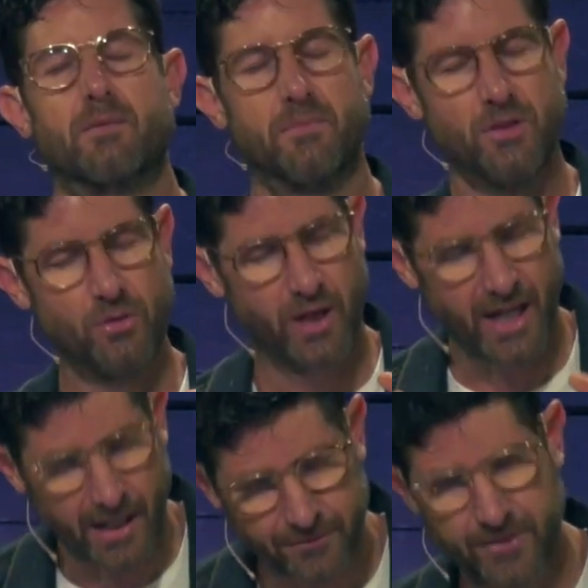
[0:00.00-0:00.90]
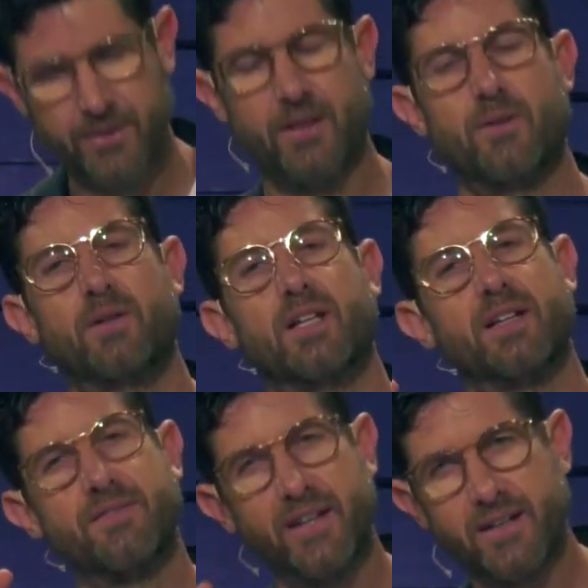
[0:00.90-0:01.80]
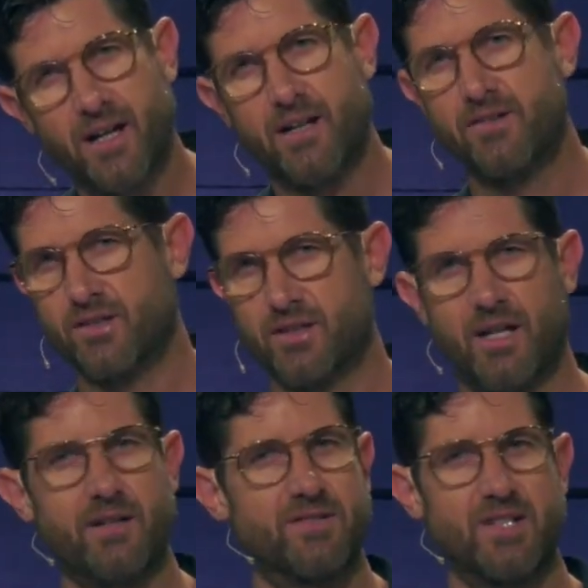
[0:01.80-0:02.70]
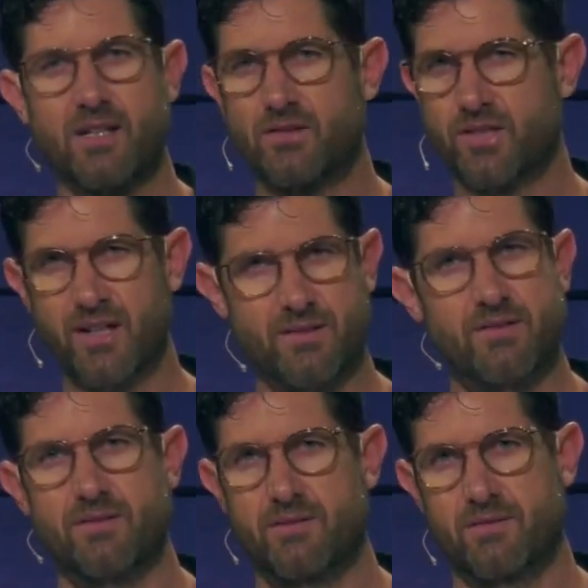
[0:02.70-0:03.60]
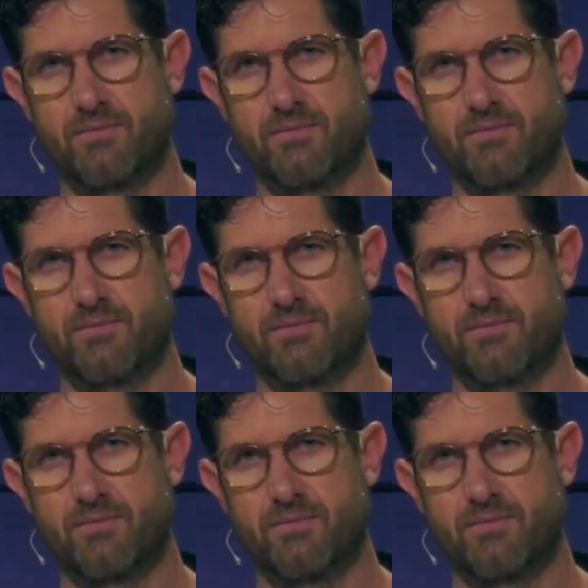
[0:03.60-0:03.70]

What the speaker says: You have to know that God is a God of second chances.